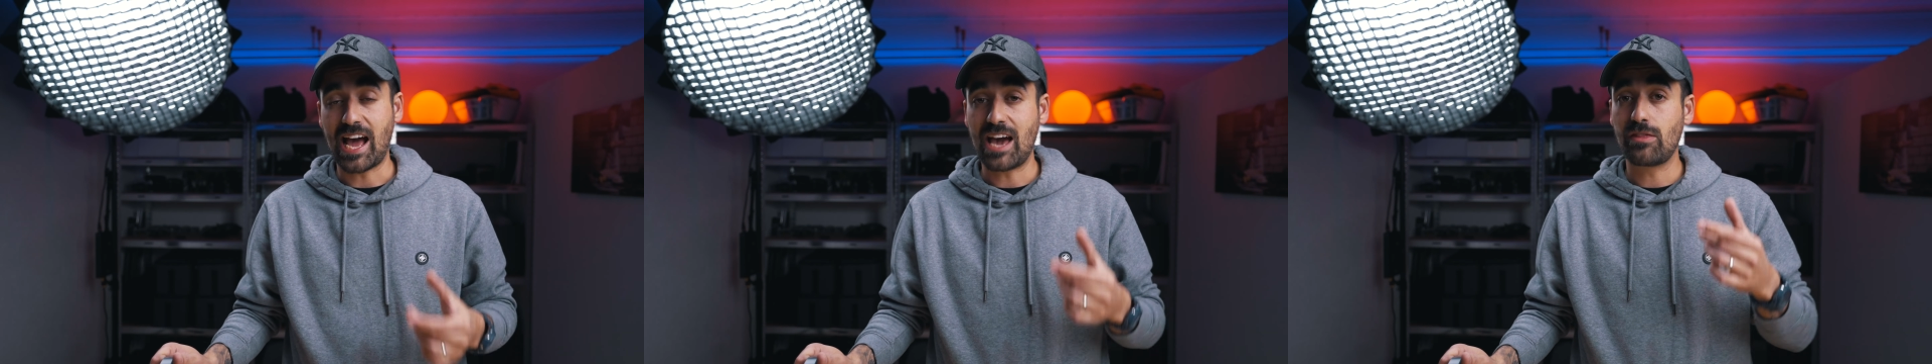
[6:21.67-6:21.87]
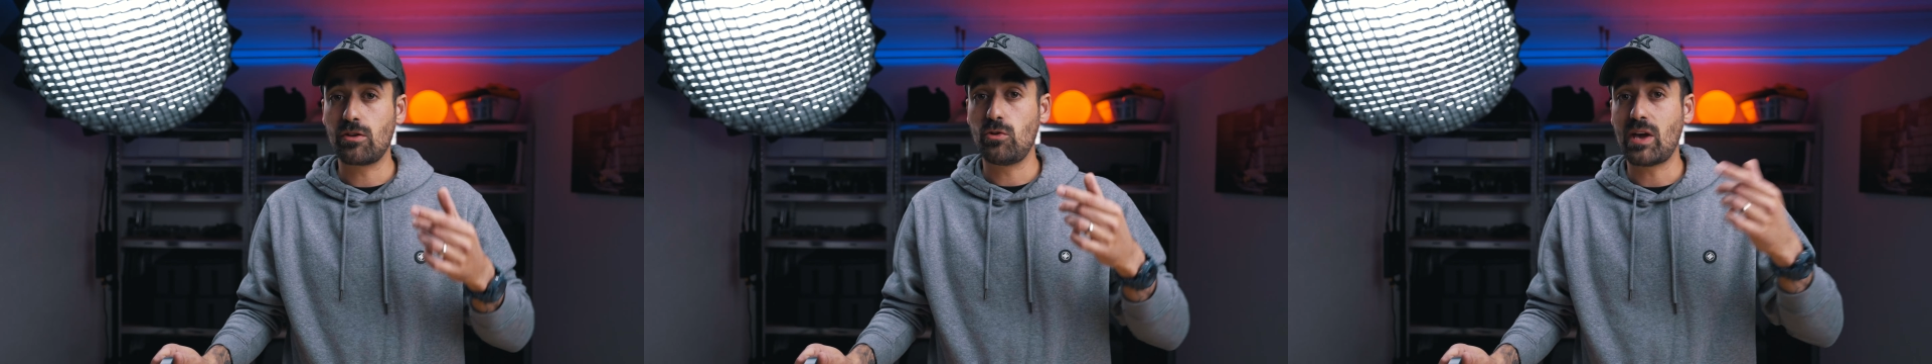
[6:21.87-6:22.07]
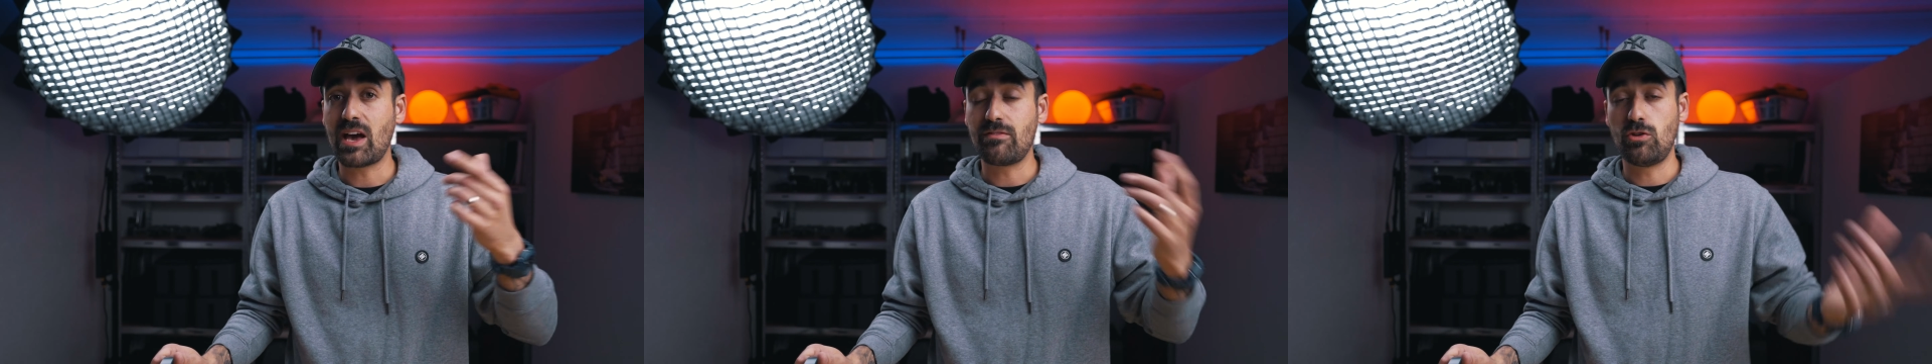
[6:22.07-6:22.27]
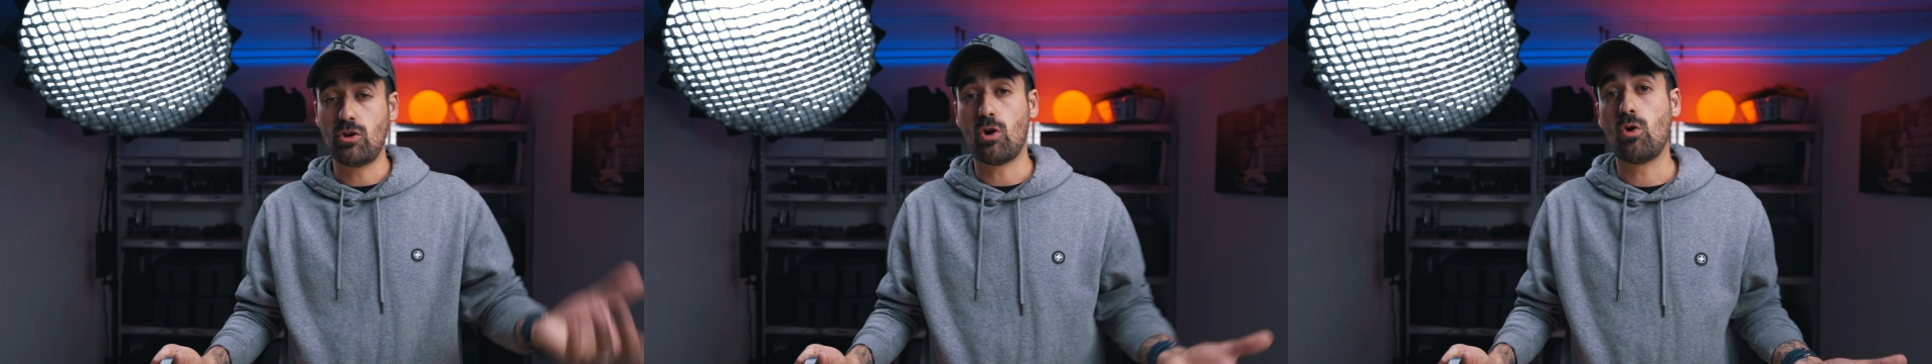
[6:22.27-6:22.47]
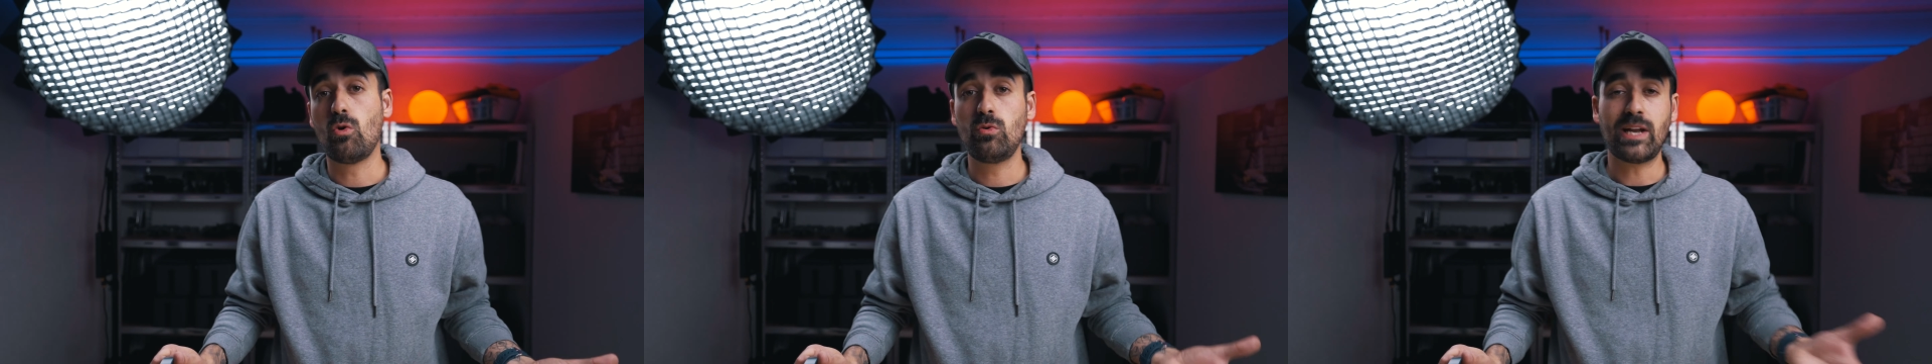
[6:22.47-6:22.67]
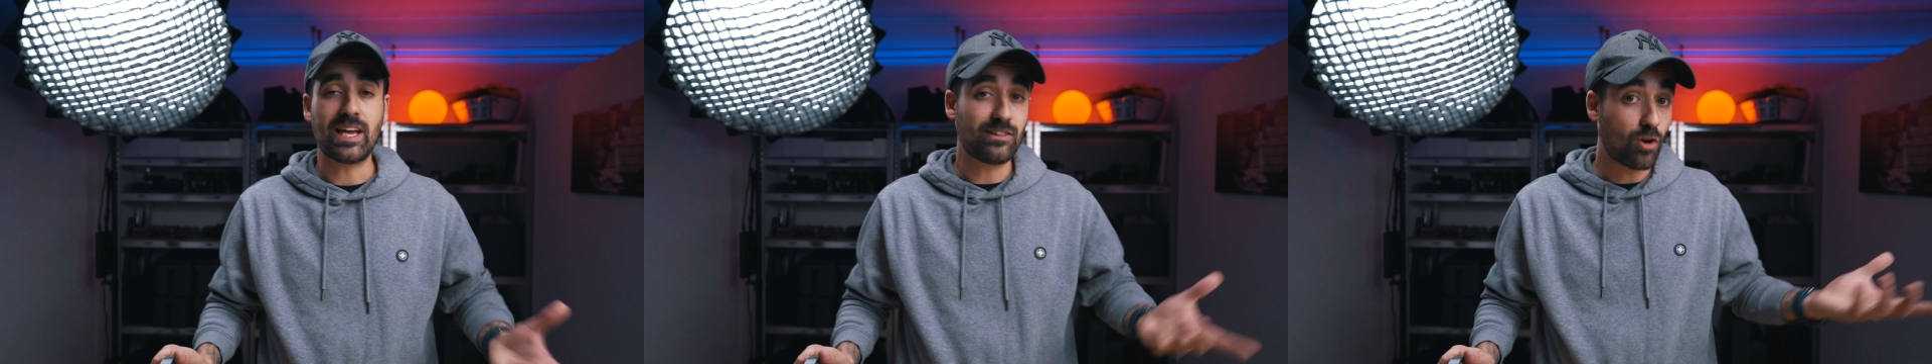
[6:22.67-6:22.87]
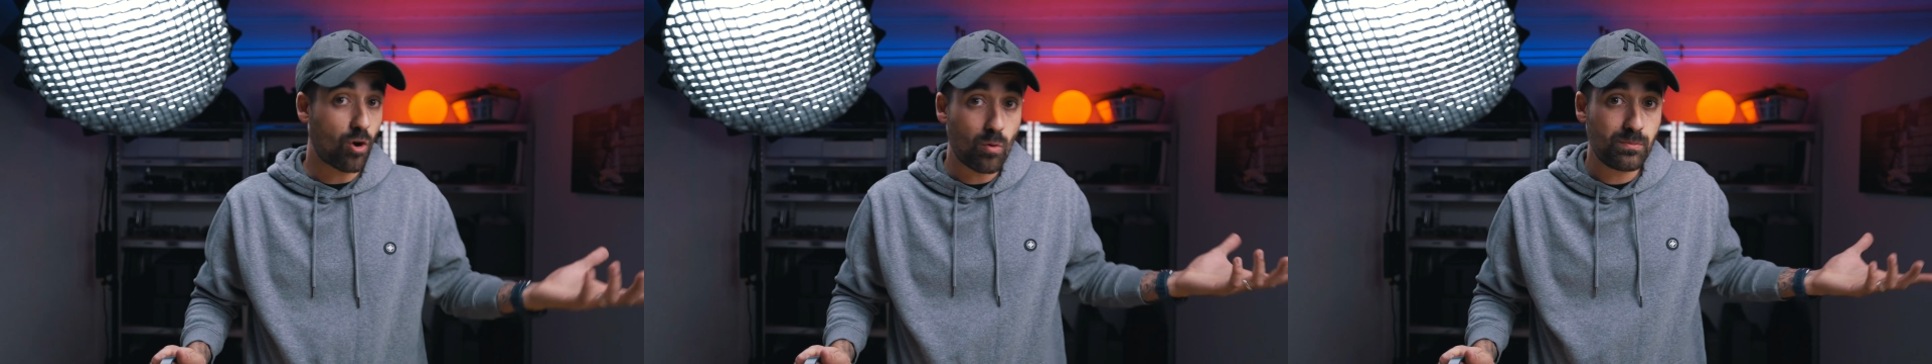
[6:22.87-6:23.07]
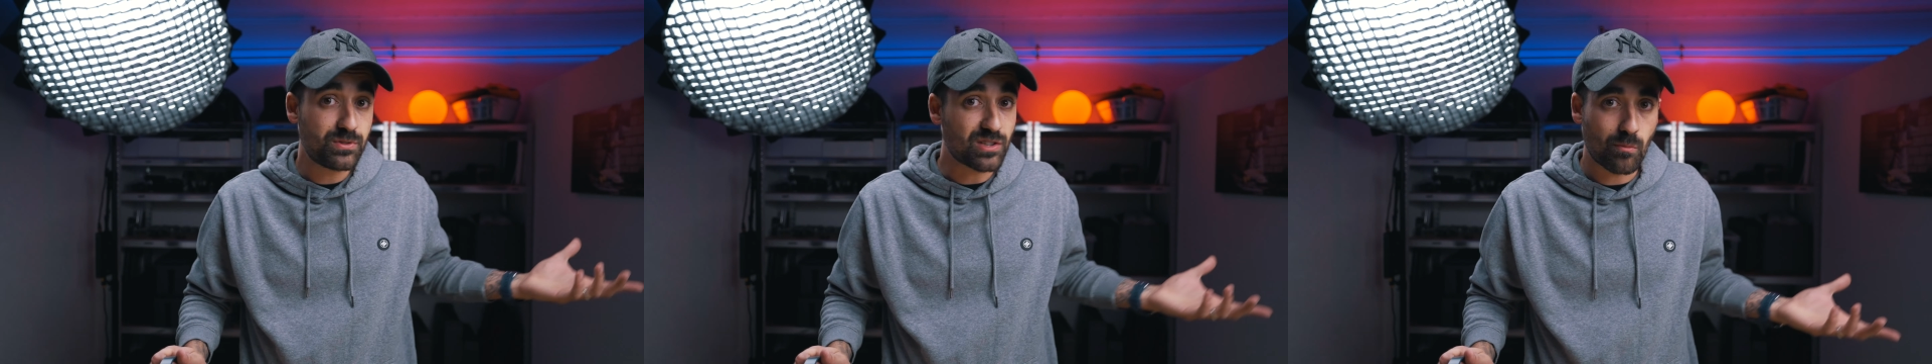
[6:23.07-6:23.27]
either you have your own at
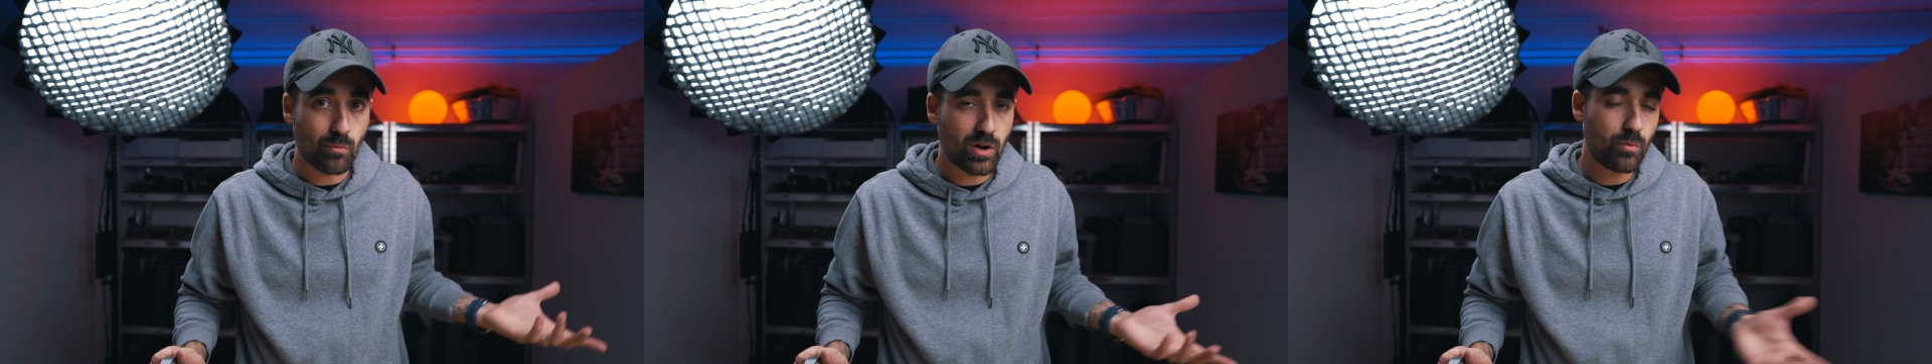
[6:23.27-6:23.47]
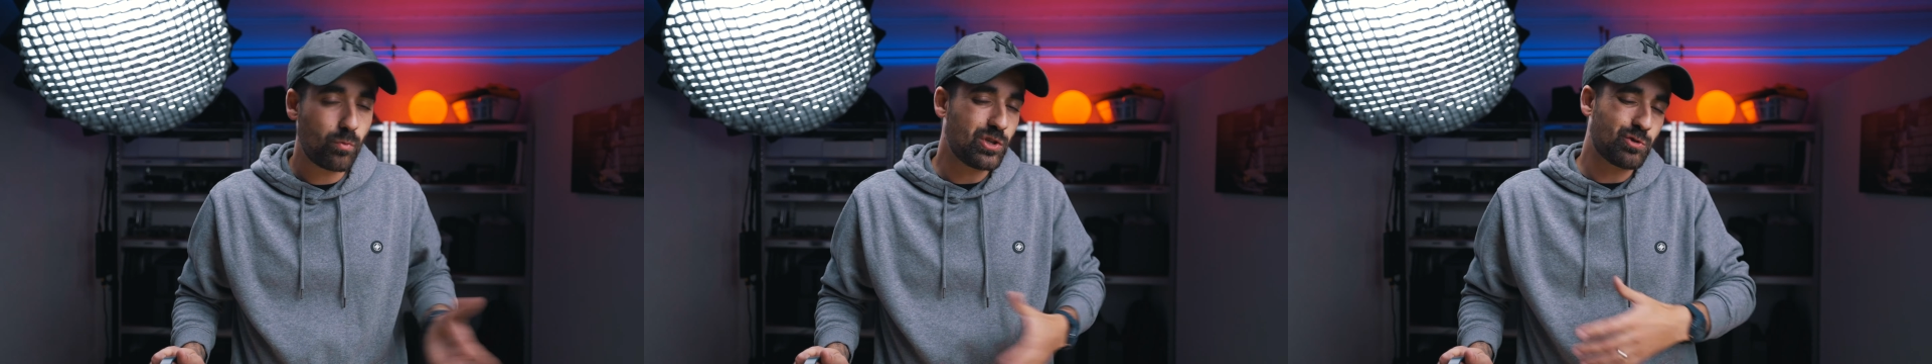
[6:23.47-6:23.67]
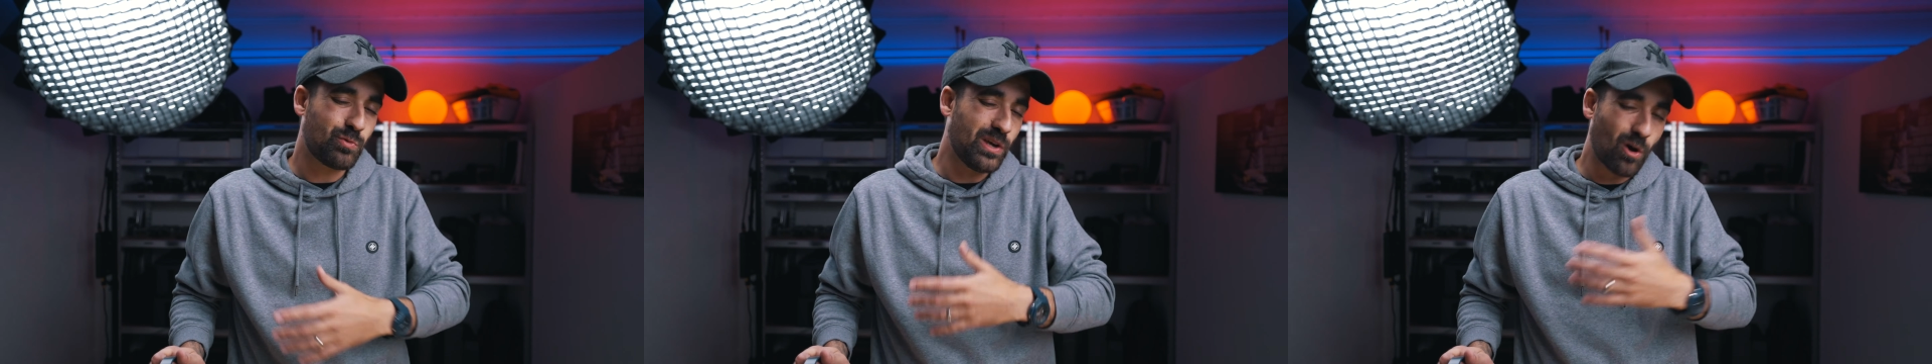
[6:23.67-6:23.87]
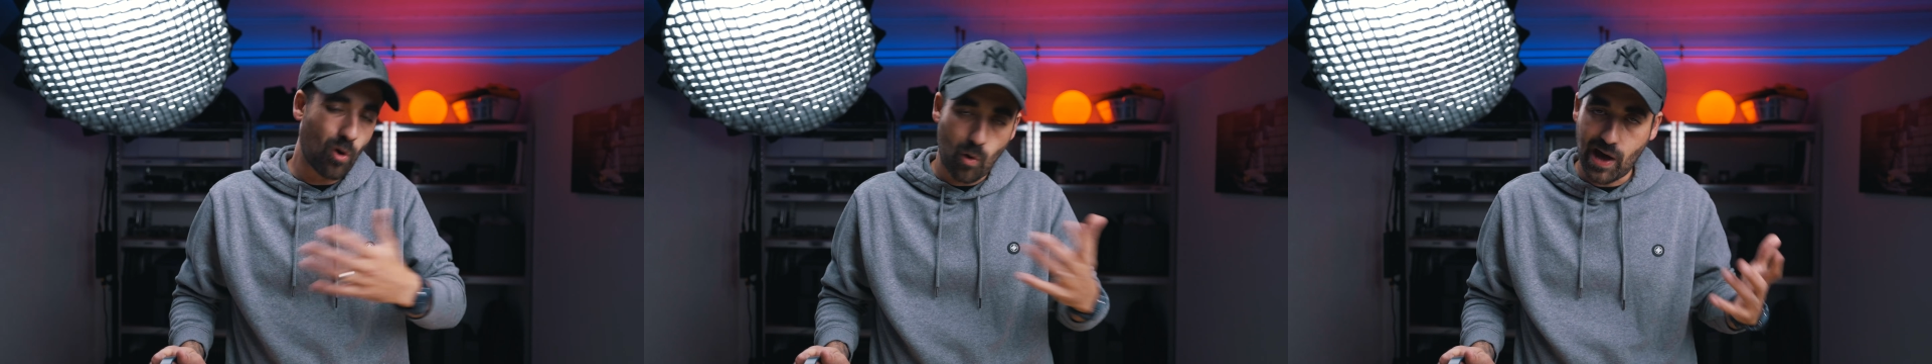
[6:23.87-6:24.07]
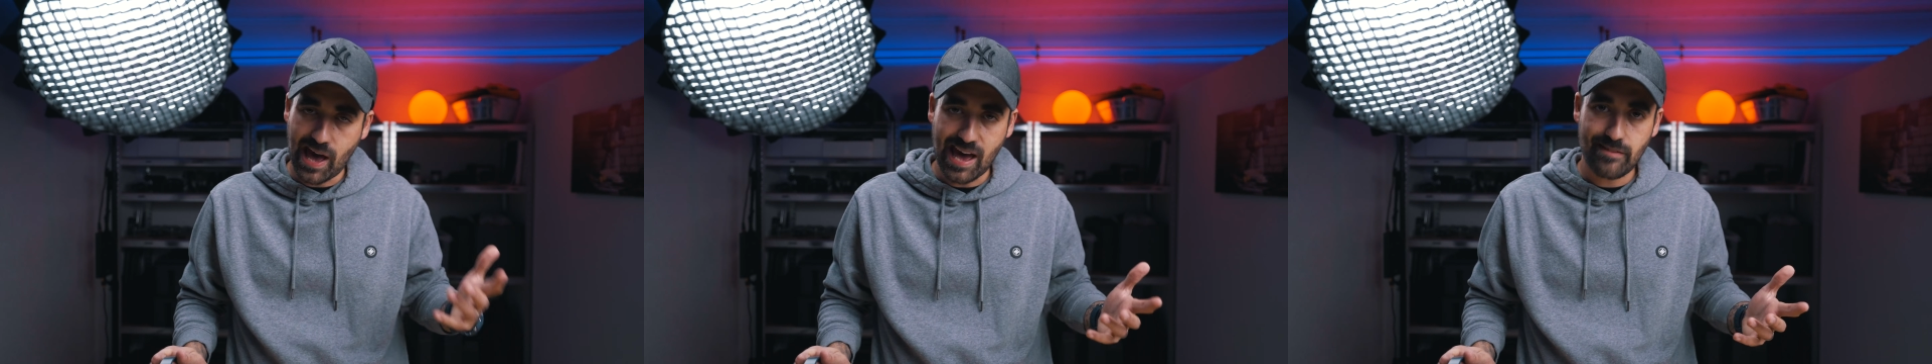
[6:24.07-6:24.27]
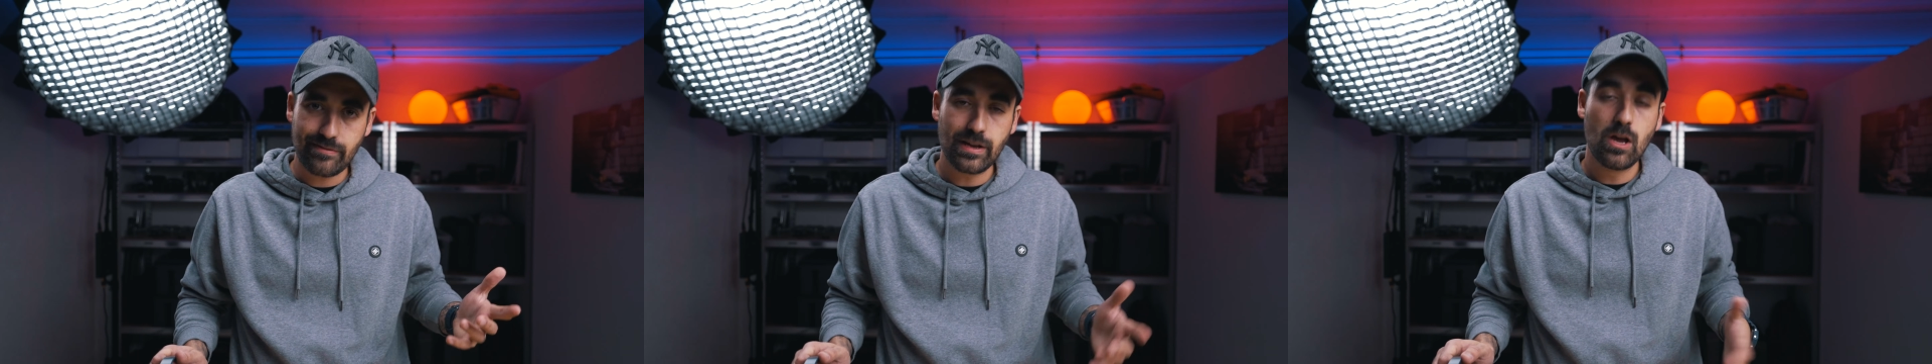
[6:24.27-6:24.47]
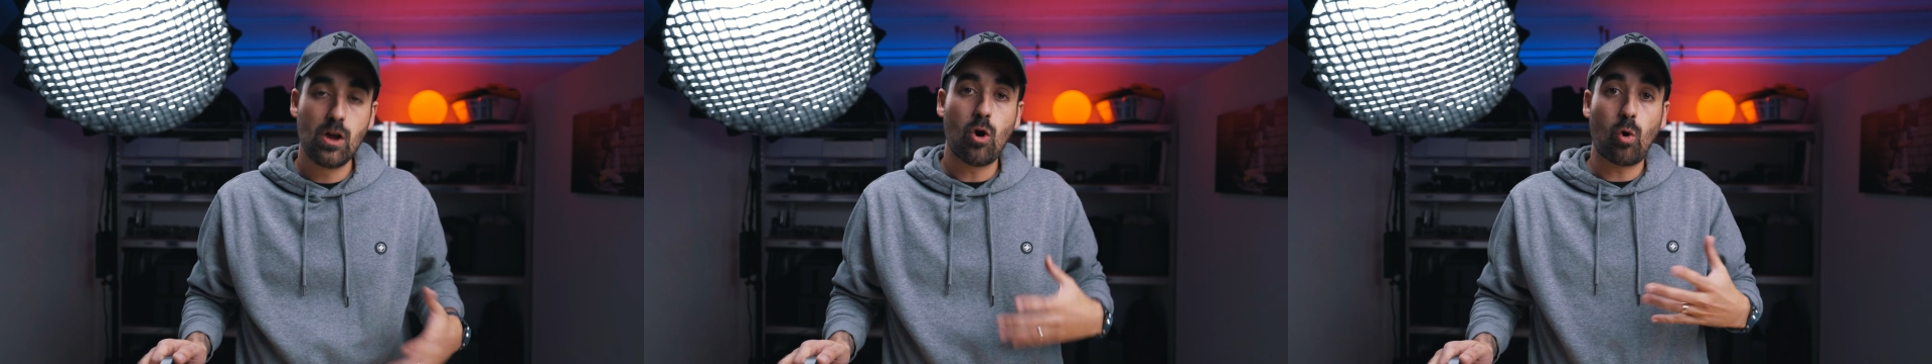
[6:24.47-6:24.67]
home somewhere, which we all have,